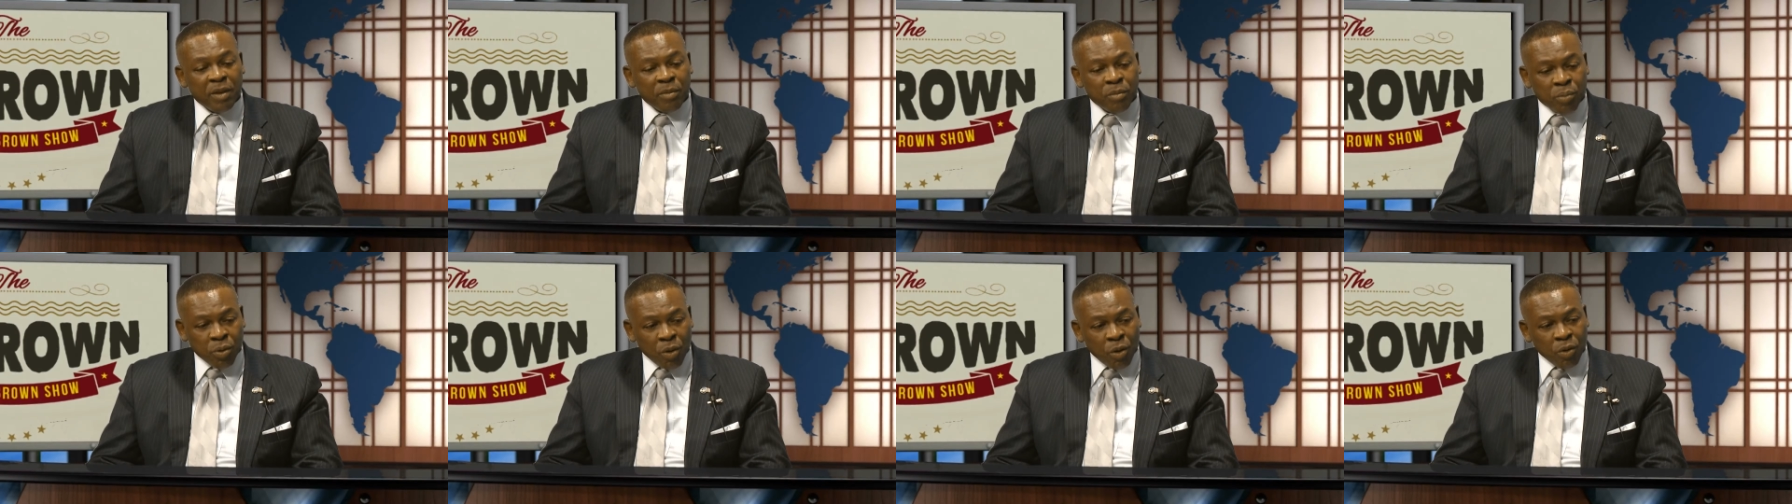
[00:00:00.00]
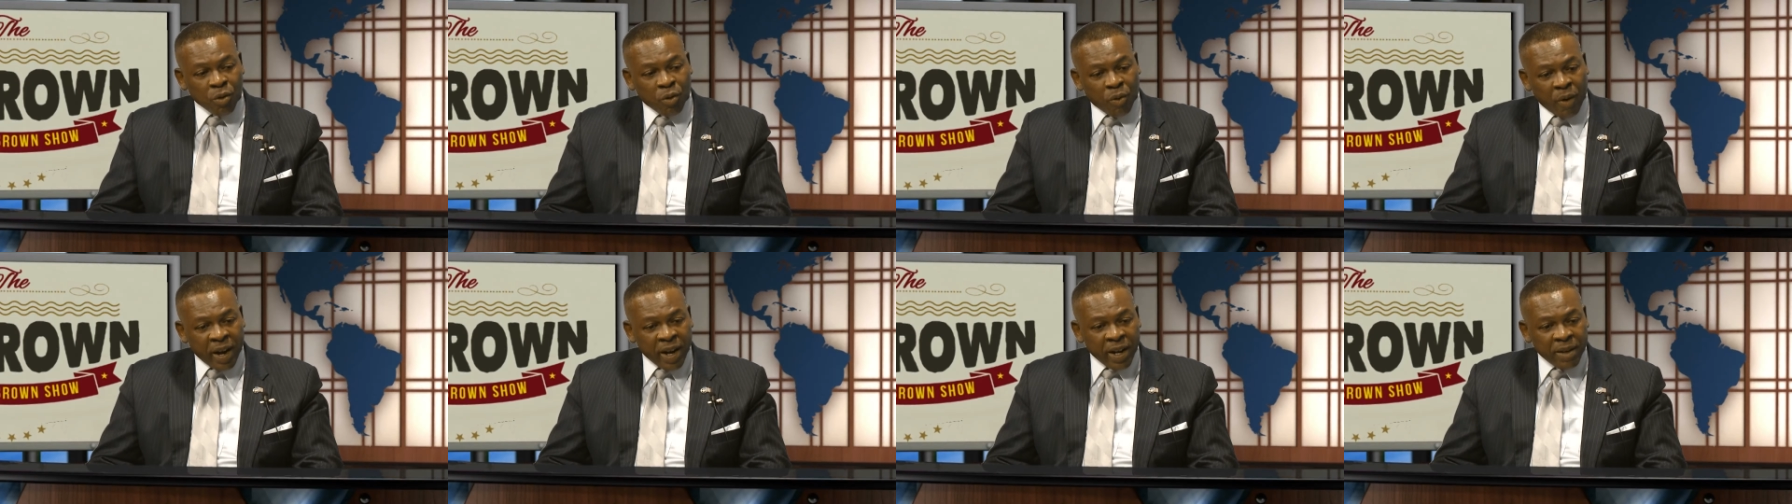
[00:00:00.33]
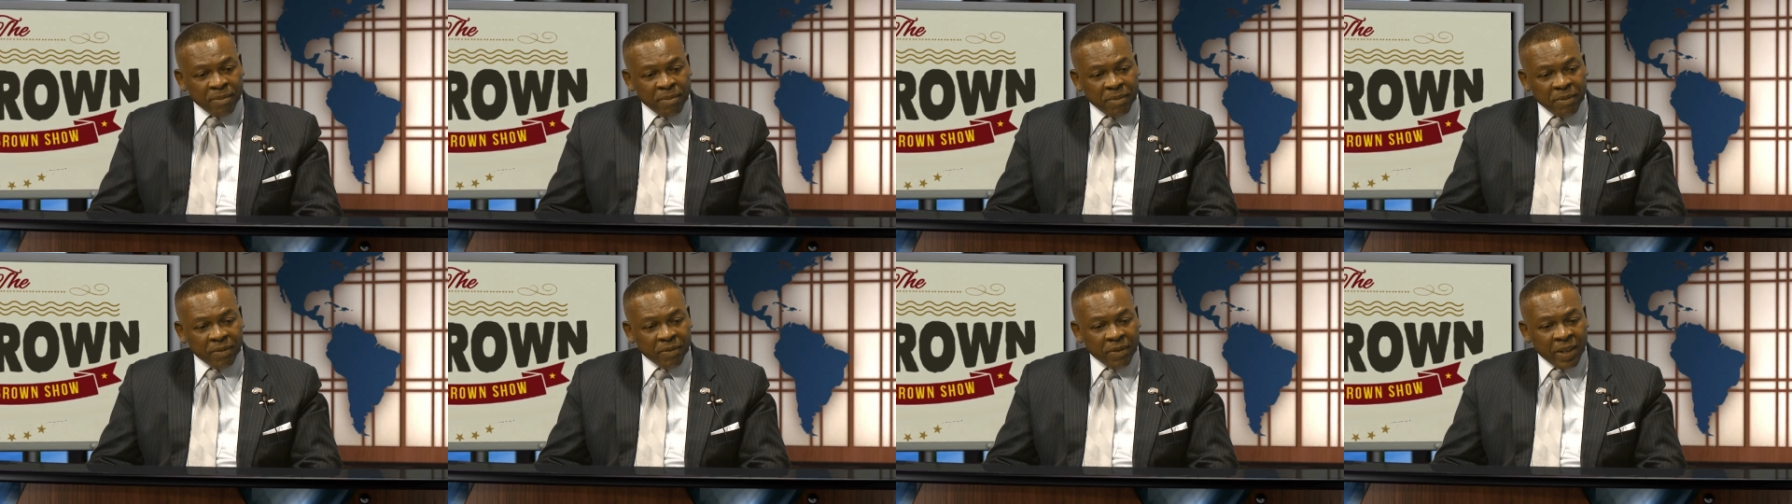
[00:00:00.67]

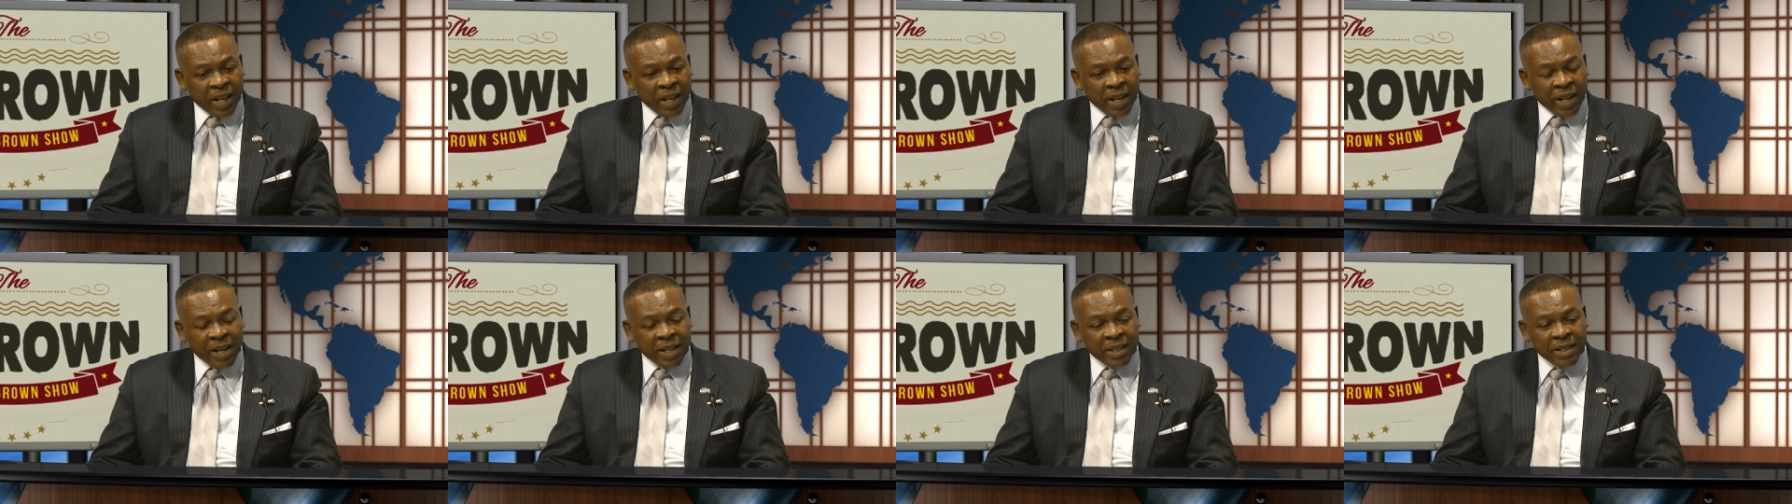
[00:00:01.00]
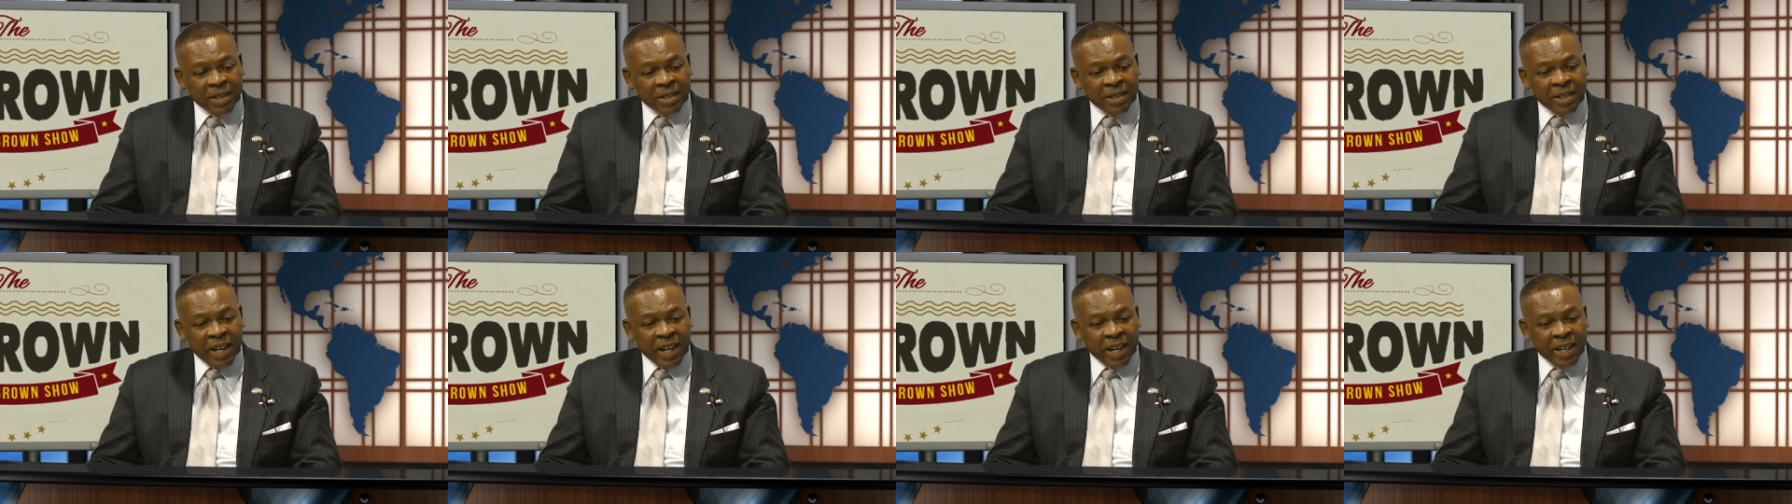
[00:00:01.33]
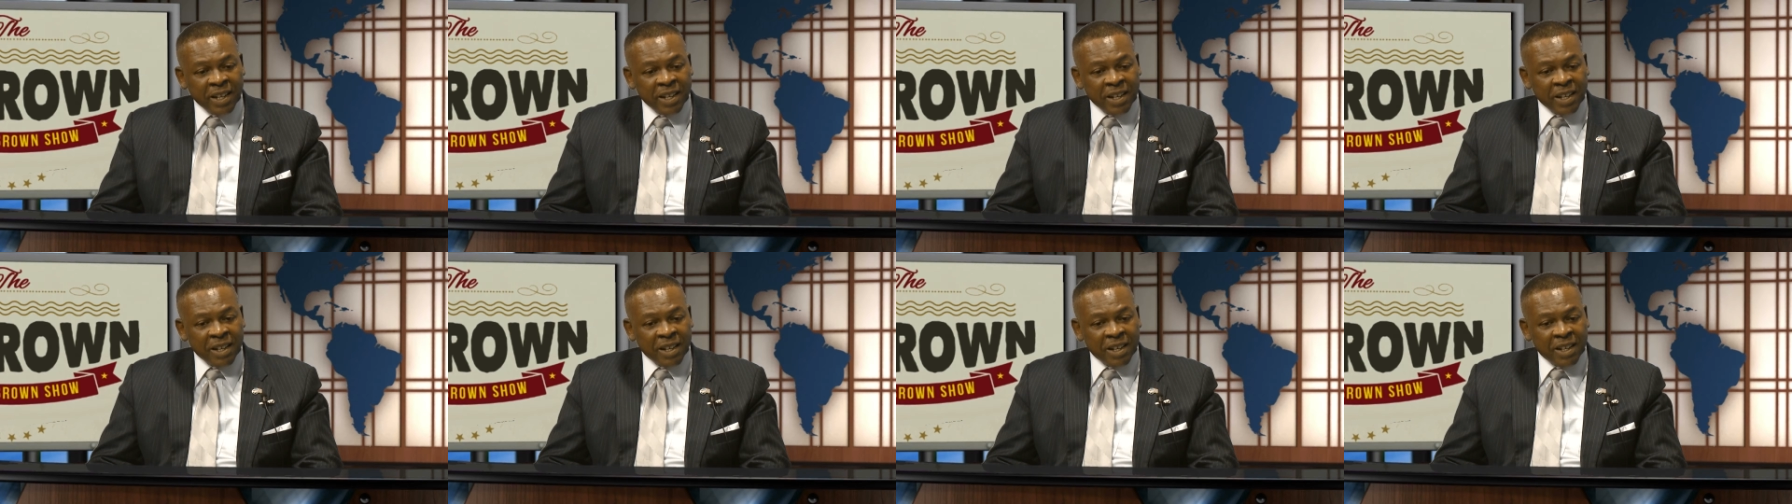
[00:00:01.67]
program, and
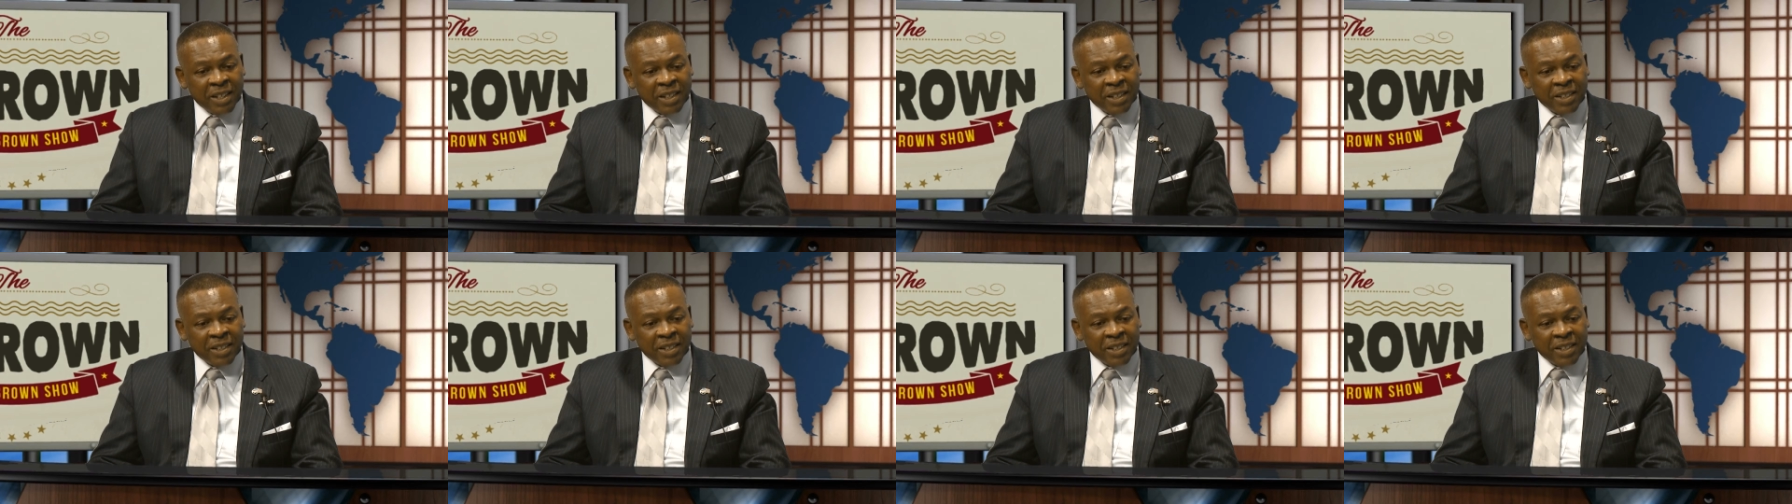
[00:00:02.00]
they